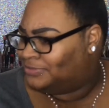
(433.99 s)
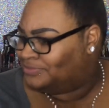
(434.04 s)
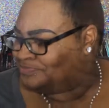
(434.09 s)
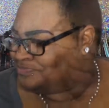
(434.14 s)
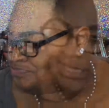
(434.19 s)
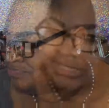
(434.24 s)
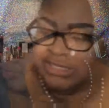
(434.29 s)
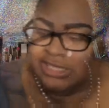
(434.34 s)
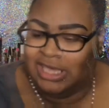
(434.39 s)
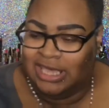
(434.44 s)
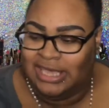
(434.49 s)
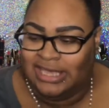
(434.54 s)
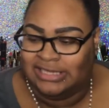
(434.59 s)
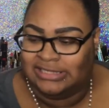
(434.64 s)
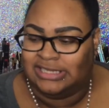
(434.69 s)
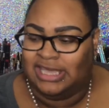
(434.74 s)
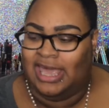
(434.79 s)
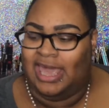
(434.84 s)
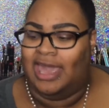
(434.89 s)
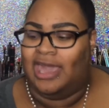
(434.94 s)
Next
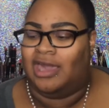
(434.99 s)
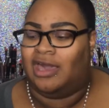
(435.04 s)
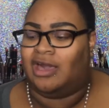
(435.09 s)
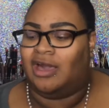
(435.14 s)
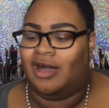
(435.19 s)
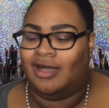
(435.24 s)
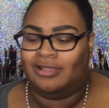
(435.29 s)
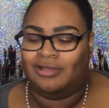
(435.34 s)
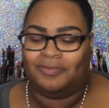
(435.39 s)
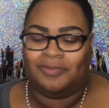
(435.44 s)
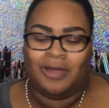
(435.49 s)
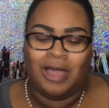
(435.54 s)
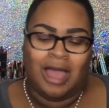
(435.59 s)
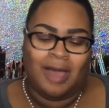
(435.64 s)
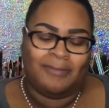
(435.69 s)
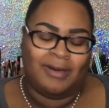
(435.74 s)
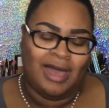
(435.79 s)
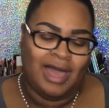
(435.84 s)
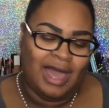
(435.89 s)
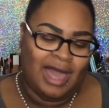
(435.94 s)
is a
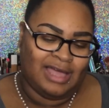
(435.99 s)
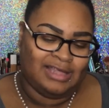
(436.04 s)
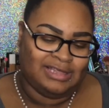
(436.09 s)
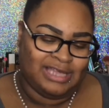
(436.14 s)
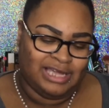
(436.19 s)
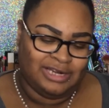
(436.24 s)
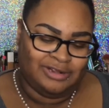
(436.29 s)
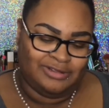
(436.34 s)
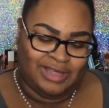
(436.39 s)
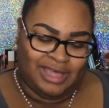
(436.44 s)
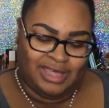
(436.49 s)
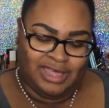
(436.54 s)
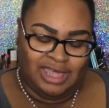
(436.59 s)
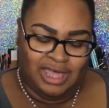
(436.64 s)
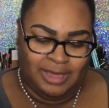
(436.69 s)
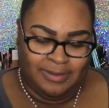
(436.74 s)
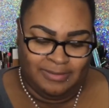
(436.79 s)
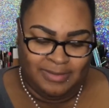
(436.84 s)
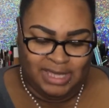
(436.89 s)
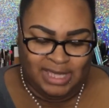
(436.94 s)
ColourPop highlighter that
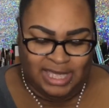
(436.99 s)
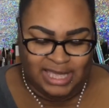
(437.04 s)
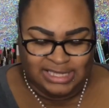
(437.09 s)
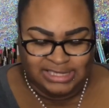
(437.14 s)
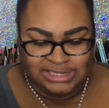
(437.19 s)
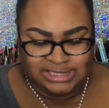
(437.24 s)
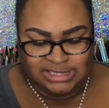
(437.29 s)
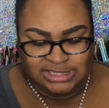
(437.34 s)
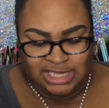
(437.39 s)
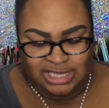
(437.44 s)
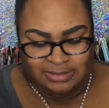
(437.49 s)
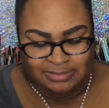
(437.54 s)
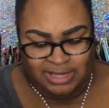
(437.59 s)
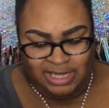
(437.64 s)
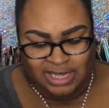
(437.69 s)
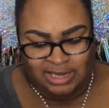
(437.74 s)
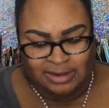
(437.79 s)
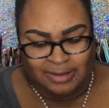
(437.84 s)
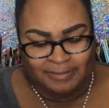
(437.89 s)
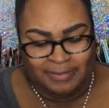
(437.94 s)
Kimmy has sent
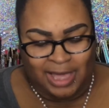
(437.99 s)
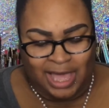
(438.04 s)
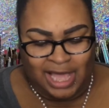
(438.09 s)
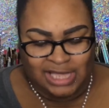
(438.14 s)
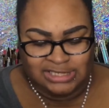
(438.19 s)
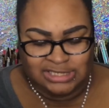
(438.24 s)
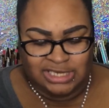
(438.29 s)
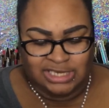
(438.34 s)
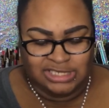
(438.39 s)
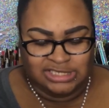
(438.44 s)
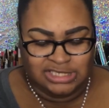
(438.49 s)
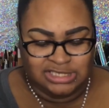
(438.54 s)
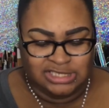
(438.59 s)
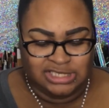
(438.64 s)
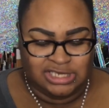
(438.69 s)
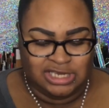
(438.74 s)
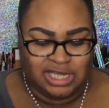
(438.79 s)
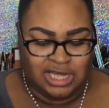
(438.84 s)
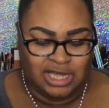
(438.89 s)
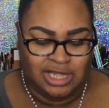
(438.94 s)
me in a box, and this is
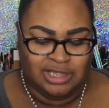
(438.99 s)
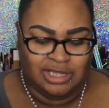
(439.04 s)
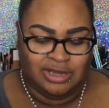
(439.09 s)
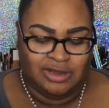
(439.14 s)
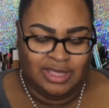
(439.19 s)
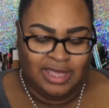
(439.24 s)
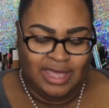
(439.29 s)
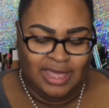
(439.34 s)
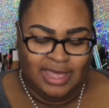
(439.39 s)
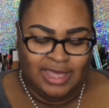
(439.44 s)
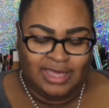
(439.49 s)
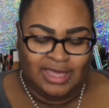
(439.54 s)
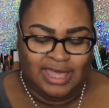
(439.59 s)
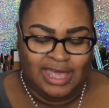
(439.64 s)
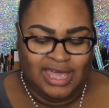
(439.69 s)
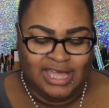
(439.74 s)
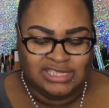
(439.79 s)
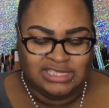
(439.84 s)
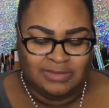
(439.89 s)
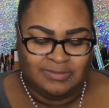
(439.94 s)
in the color
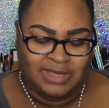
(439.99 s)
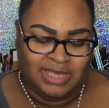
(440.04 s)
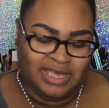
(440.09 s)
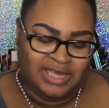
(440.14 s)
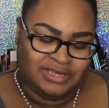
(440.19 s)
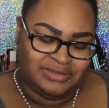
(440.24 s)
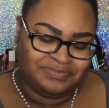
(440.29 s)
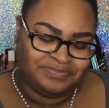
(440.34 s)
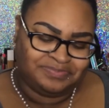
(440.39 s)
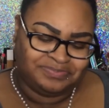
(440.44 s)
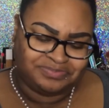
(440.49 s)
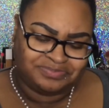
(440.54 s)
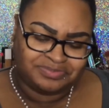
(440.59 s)
Candyman.